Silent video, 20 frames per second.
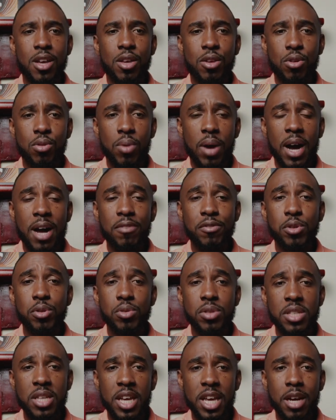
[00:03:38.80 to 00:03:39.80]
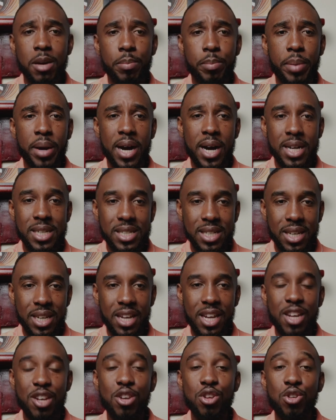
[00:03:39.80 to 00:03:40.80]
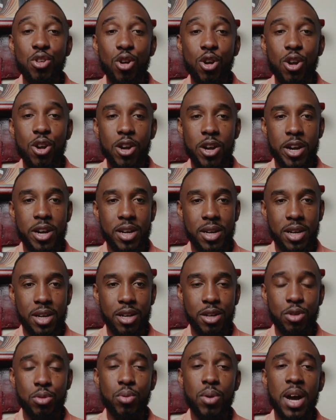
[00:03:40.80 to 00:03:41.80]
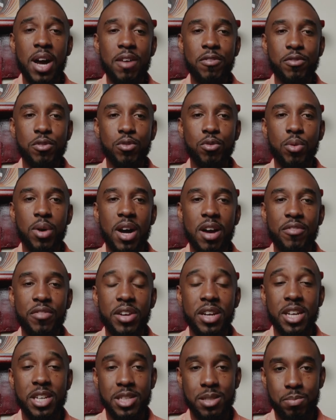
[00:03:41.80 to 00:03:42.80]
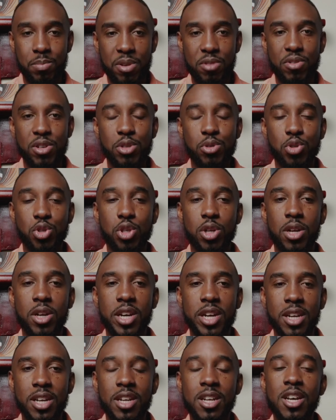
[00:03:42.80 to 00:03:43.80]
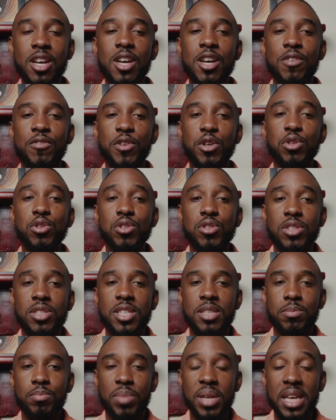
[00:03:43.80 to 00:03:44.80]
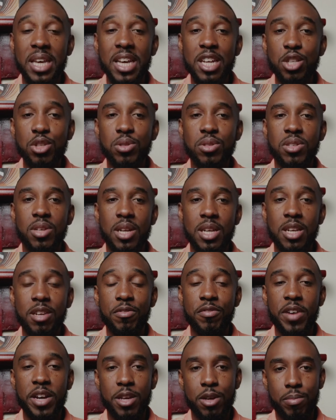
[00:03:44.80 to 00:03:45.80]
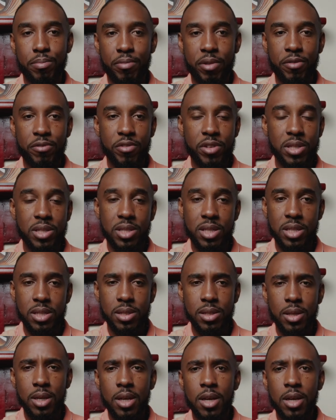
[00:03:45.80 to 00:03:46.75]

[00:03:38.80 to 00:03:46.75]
You have to take part in your learning. You have to have an experience with your learning for you to begin to solidify your preferences.